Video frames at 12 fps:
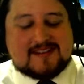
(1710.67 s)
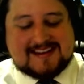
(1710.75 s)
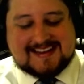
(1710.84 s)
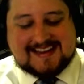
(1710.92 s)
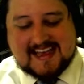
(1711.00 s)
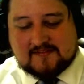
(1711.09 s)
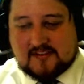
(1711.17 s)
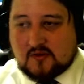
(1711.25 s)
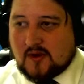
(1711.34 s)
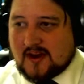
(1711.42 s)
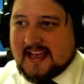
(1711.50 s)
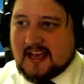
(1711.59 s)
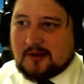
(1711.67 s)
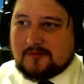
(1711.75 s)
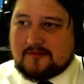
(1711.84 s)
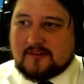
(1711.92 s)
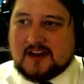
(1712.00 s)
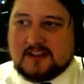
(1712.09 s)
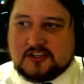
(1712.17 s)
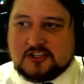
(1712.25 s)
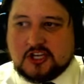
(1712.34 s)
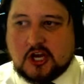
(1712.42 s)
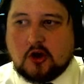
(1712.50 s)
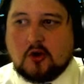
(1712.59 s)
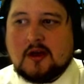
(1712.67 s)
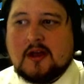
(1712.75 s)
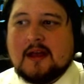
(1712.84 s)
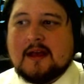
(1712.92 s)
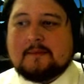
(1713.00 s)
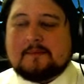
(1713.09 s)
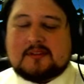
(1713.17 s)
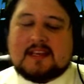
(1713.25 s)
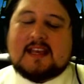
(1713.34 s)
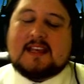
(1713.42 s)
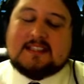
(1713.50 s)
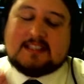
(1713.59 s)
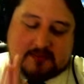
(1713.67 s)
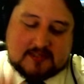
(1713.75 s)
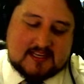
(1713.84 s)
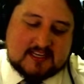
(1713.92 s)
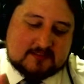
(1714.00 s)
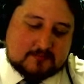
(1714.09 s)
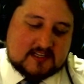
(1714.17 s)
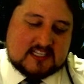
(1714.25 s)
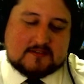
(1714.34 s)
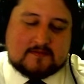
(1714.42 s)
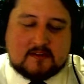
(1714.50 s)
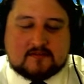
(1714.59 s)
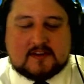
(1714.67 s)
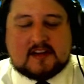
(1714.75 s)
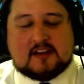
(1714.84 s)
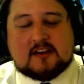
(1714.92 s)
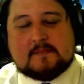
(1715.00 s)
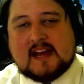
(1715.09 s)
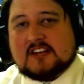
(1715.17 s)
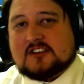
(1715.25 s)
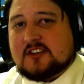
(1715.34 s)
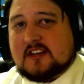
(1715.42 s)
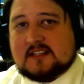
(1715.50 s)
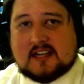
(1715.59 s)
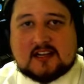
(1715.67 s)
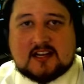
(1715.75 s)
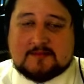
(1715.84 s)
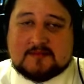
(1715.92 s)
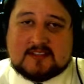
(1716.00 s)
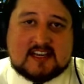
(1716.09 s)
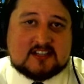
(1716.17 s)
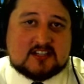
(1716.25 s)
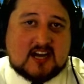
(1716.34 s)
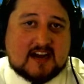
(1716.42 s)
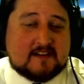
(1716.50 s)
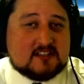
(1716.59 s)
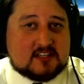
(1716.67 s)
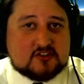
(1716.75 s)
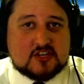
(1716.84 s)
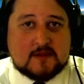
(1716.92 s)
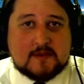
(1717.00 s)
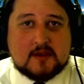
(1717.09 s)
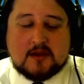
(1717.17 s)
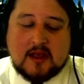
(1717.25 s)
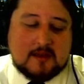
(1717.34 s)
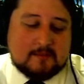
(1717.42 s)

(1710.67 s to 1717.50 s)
And again, if you want to help fund the show, please, please, please feel free to go to patreon.com/Toffees and contribute.